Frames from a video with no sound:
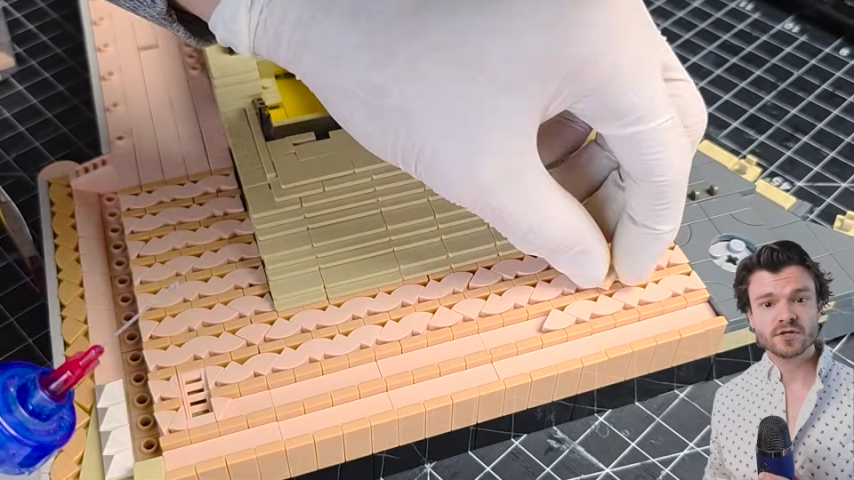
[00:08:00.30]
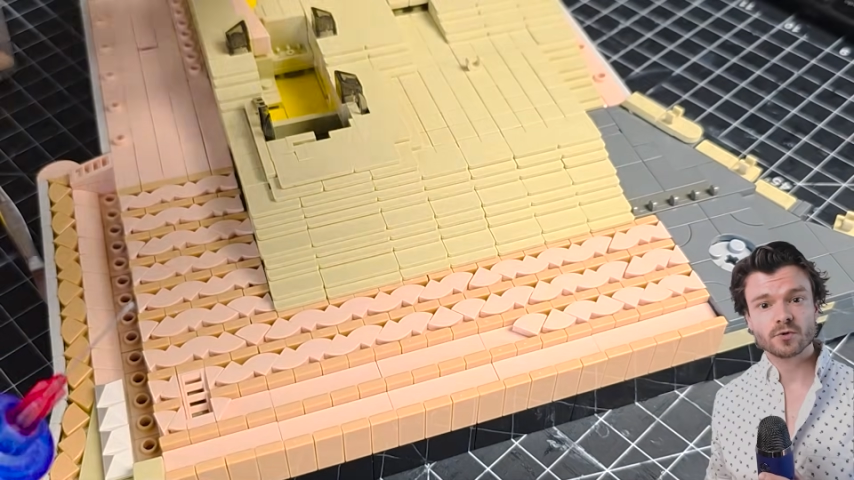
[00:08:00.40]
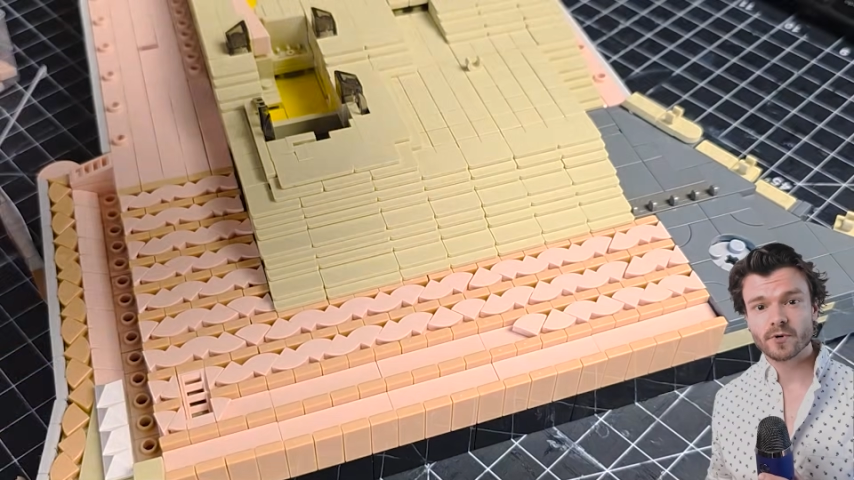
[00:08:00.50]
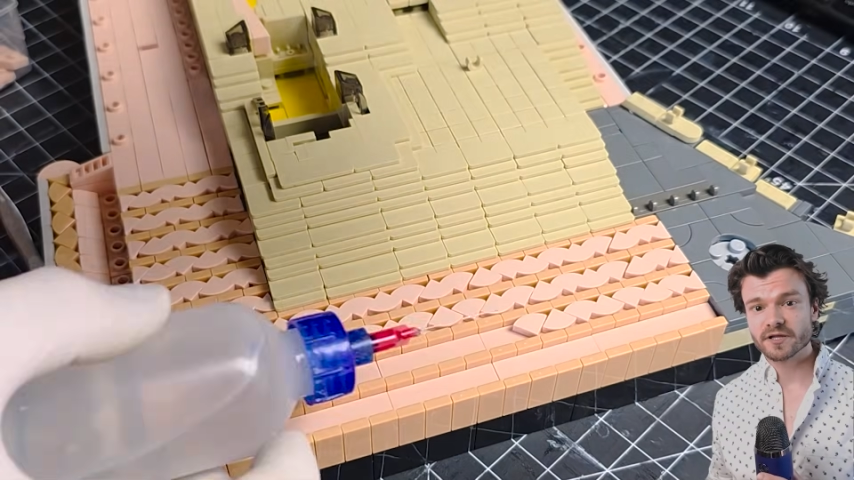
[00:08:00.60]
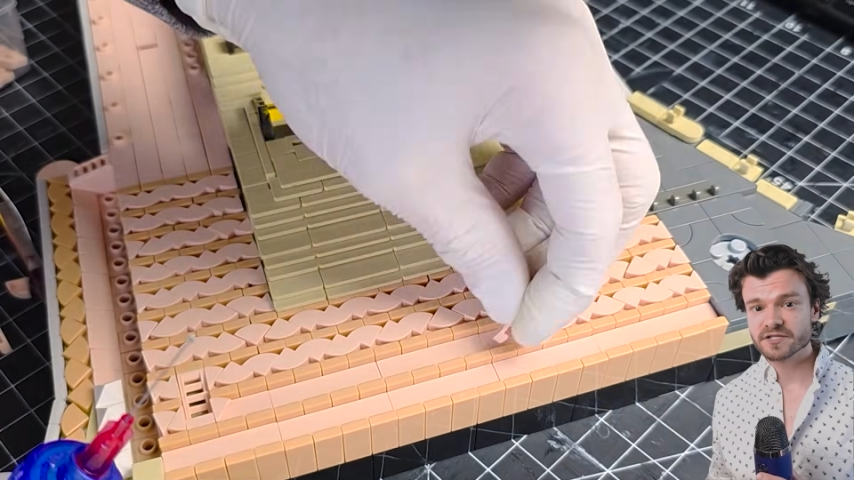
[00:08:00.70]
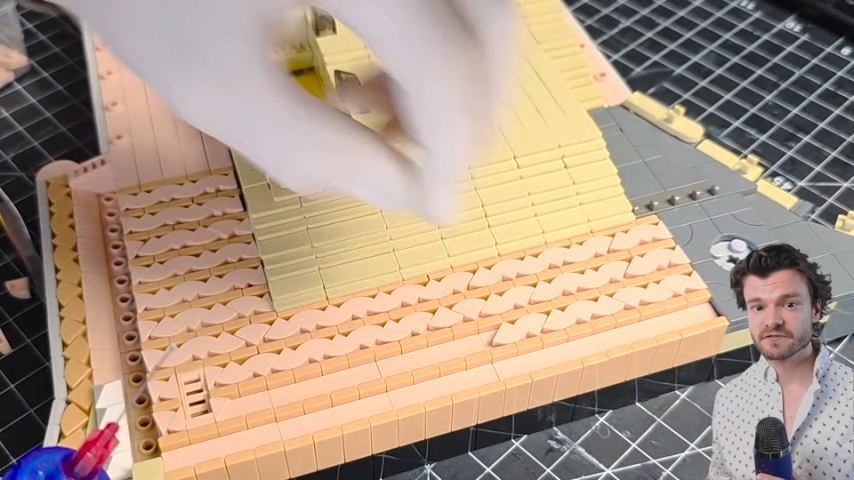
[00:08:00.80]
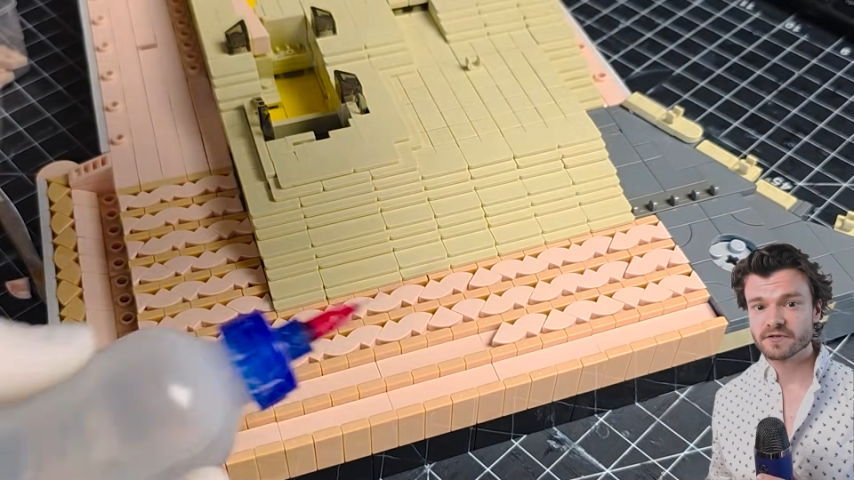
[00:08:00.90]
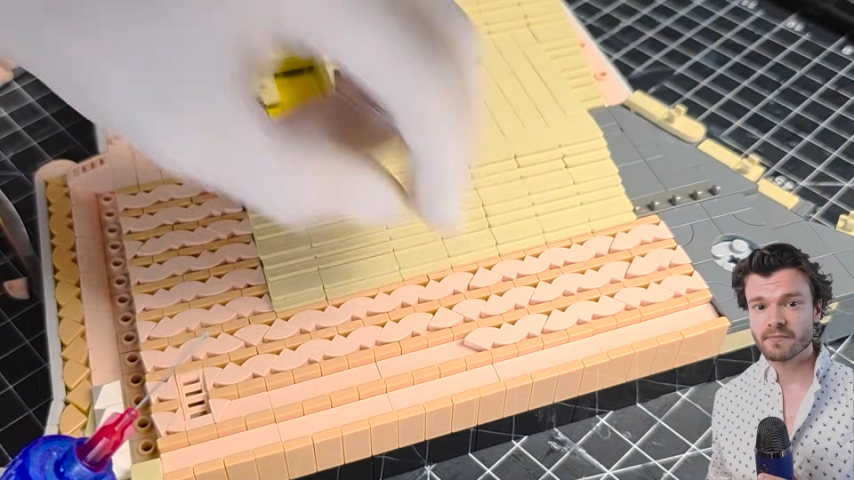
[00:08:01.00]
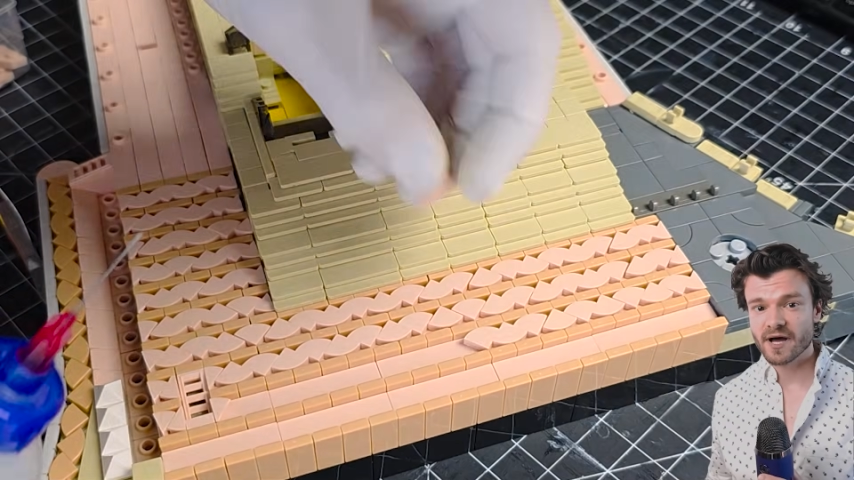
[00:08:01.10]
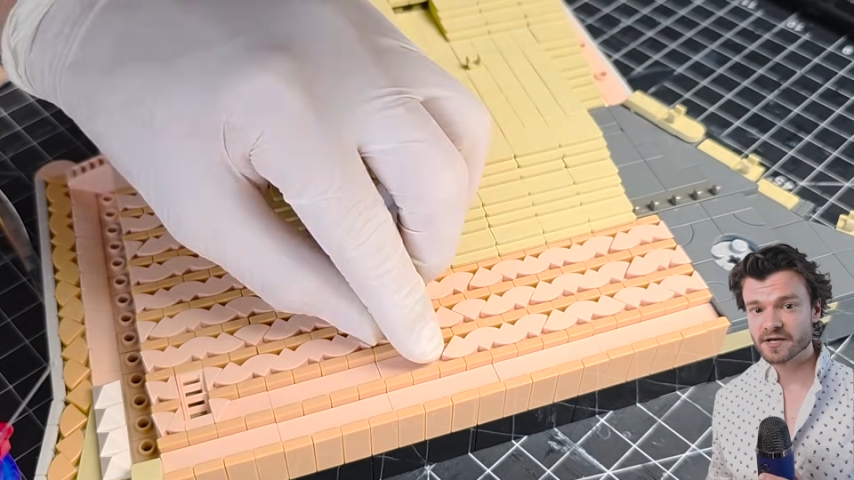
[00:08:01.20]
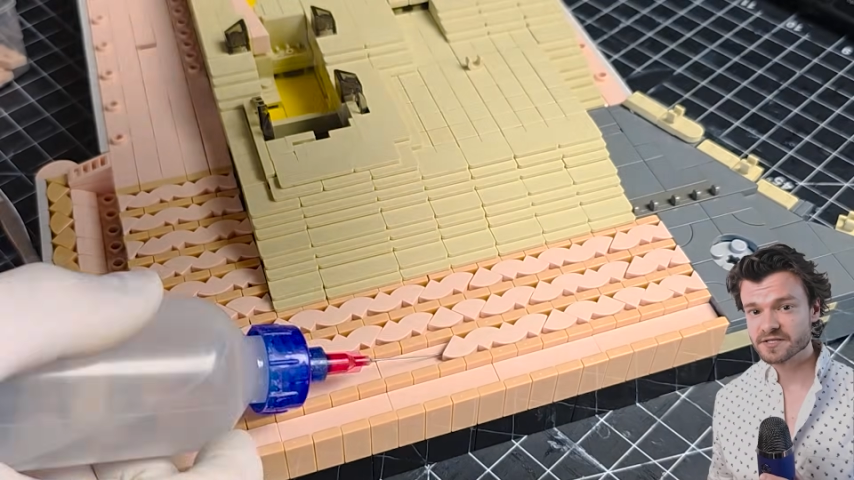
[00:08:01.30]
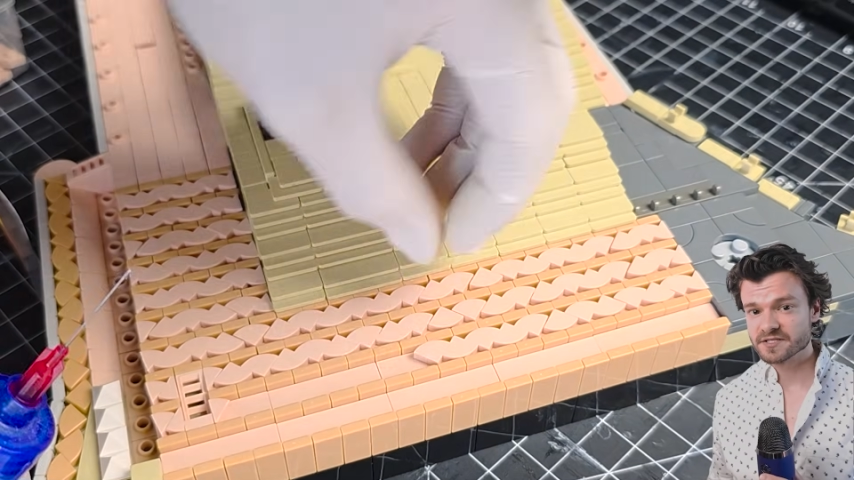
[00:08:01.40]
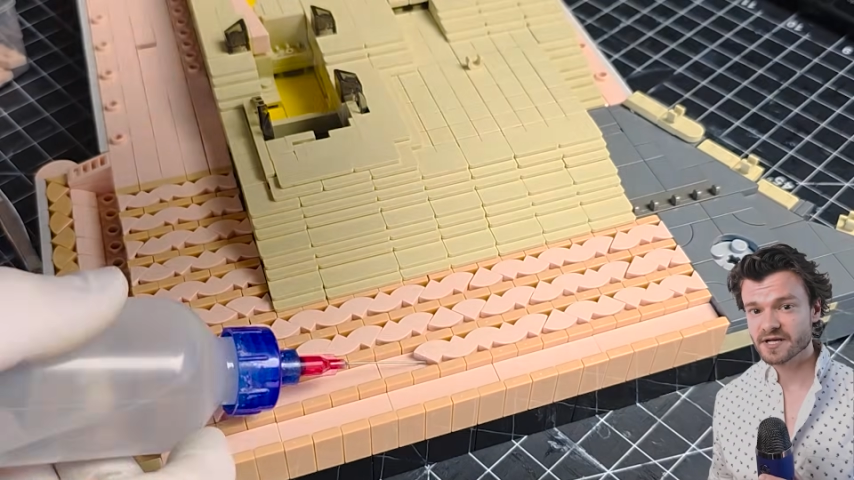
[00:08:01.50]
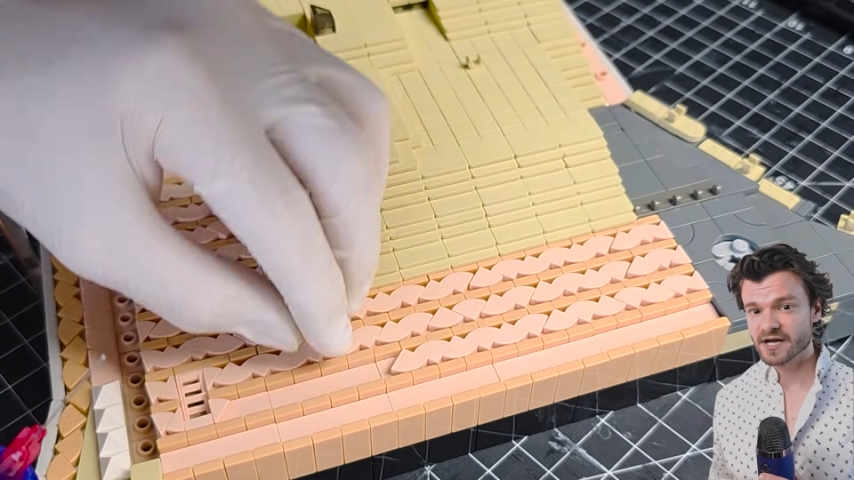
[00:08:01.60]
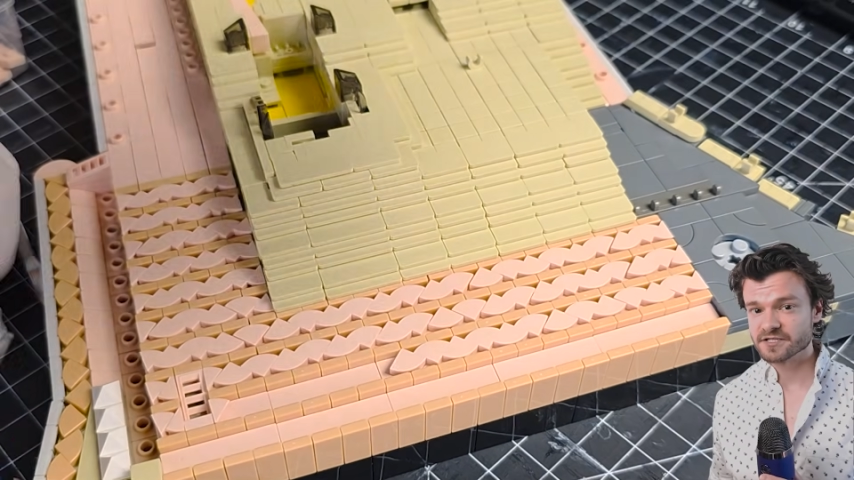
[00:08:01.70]
the relatively
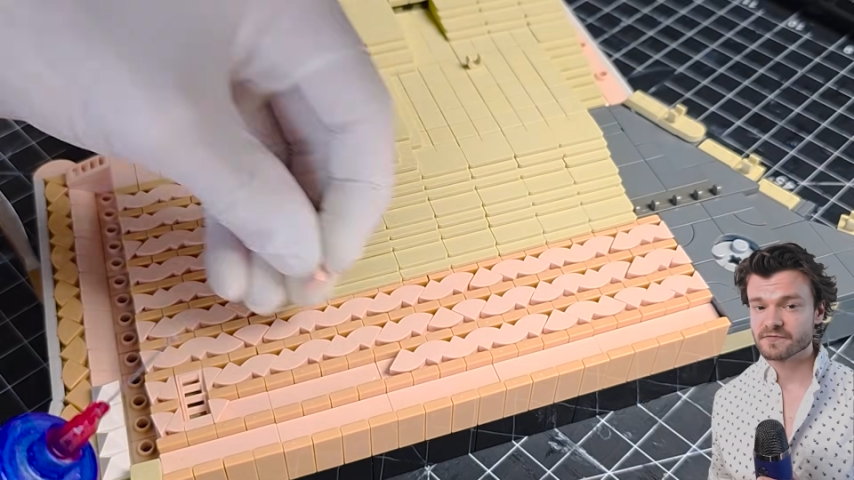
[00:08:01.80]
modest size